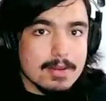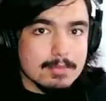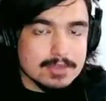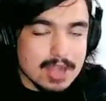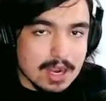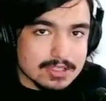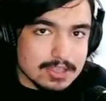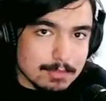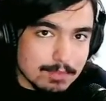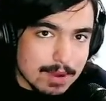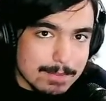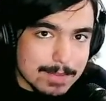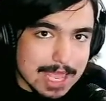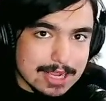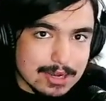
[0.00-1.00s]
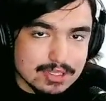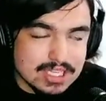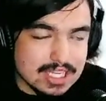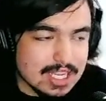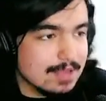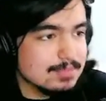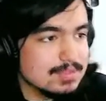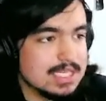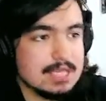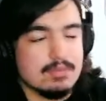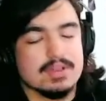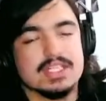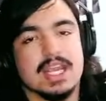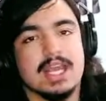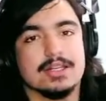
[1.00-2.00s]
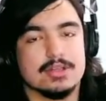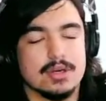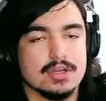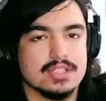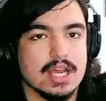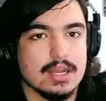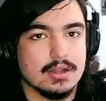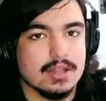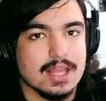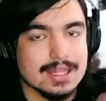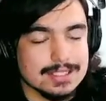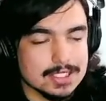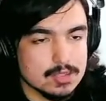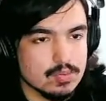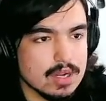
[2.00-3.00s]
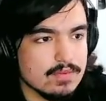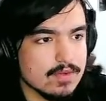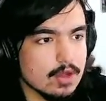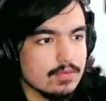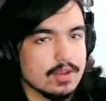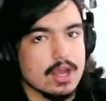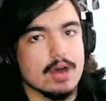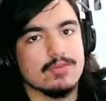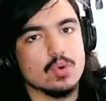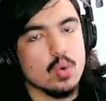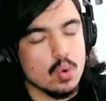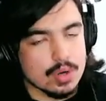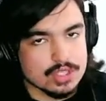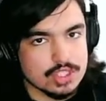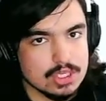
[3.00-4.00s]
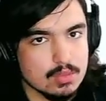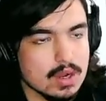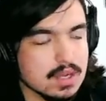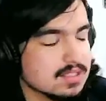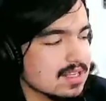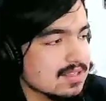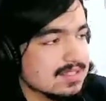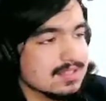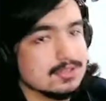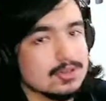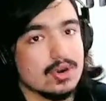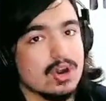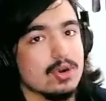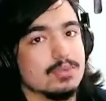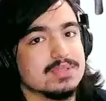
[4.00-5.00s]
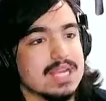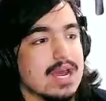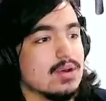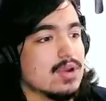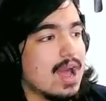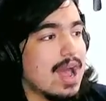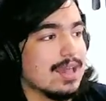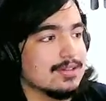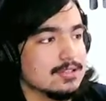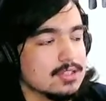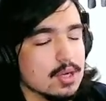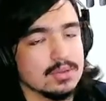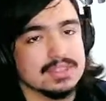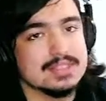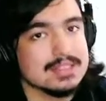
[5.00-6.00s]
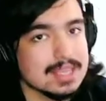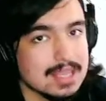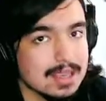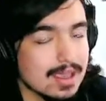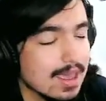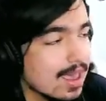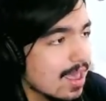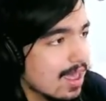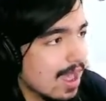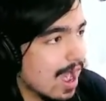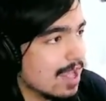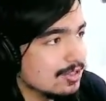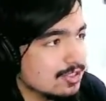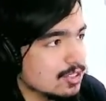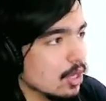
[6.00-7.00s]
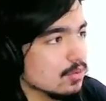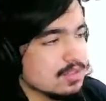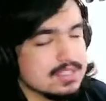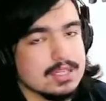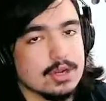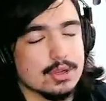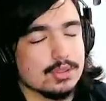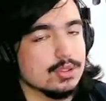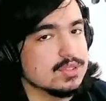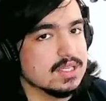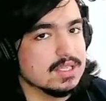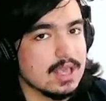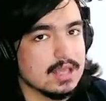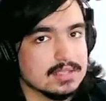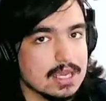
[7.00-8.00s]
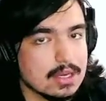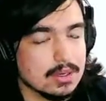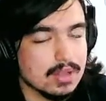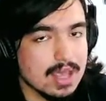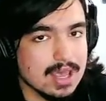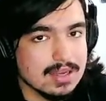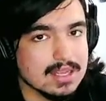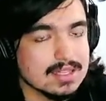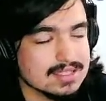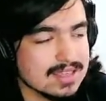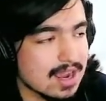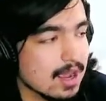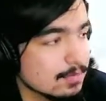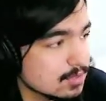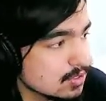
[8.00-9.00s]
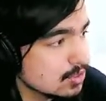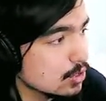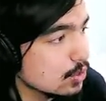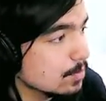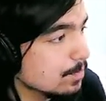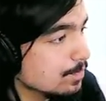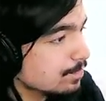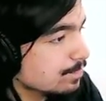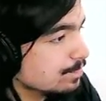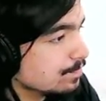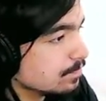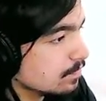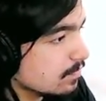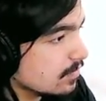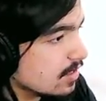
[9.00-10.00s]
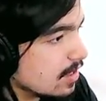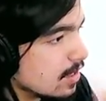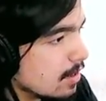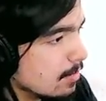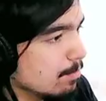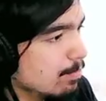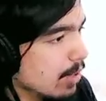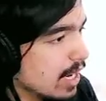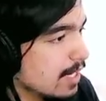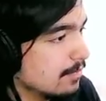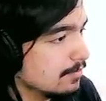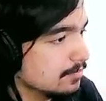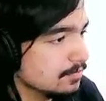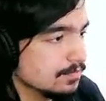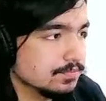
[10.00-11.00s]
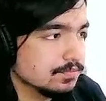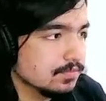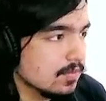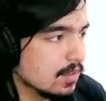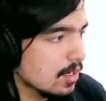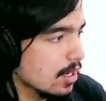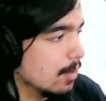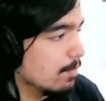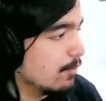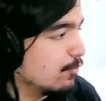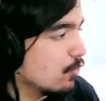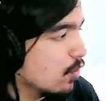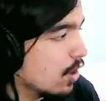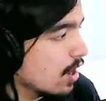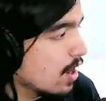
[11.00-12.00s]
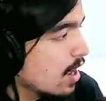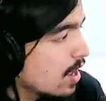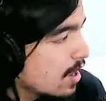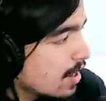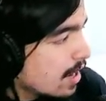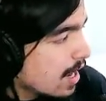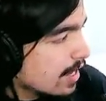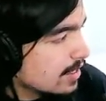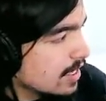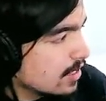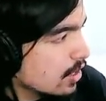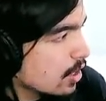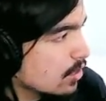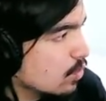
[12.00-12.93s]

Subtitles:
Dr. Britt Baker D.M.D, retained her title against Red Velvet. Of course she was, because it's her hometown. I don't see her losing that title anytime soon. But before I get on